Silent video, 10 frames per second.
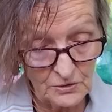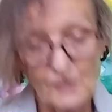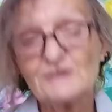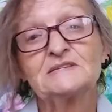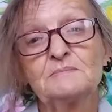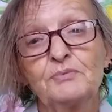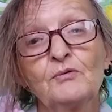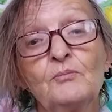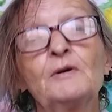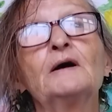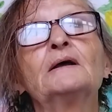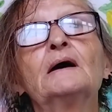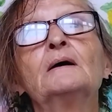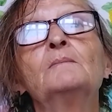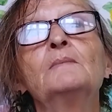Quite simple, but
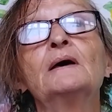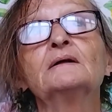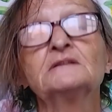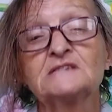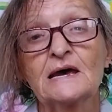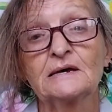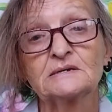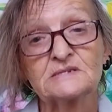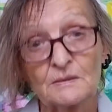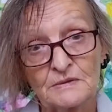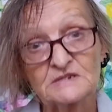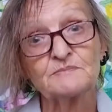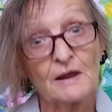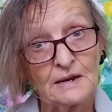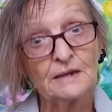it'll take some
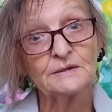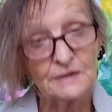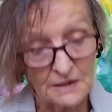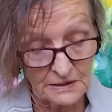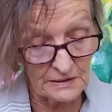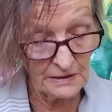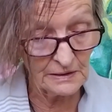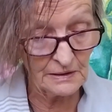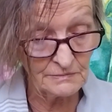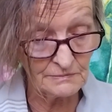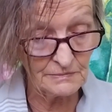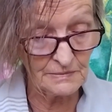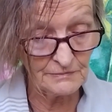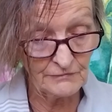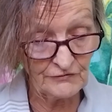explaining
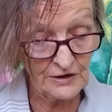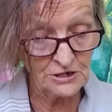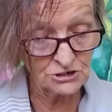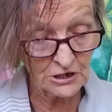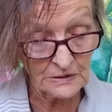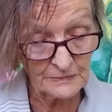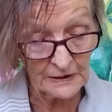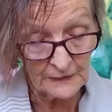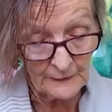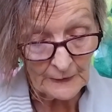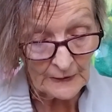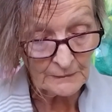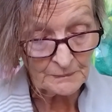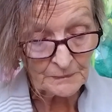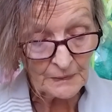for each herb.
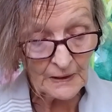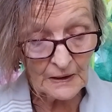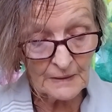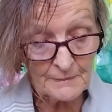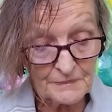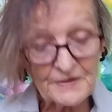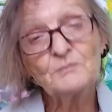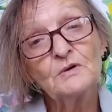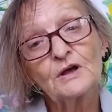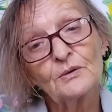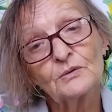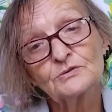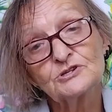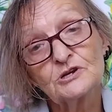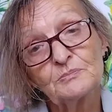Then we'll go
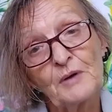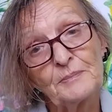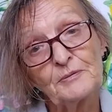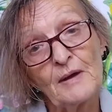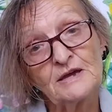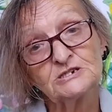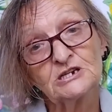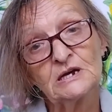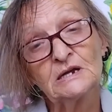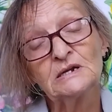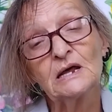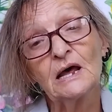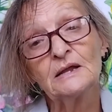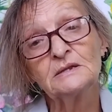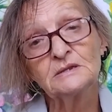on to preparation,
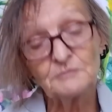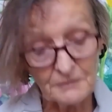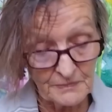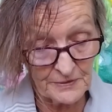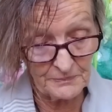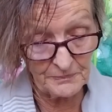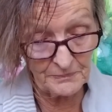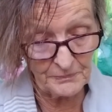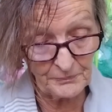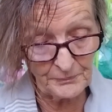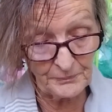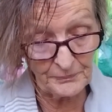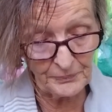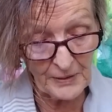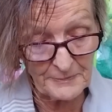and the
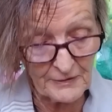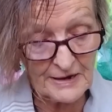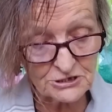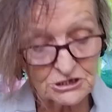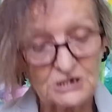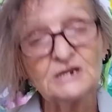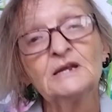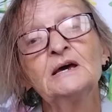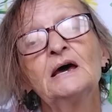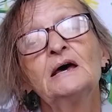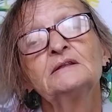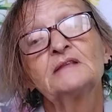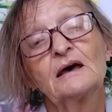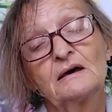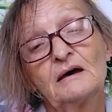preparation
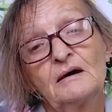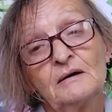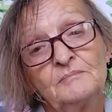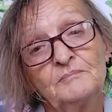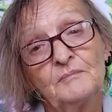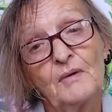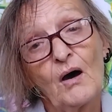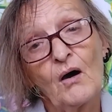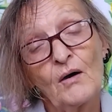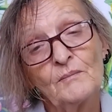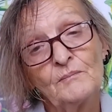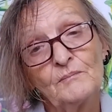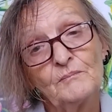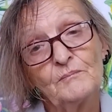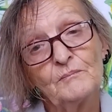that
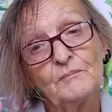I'm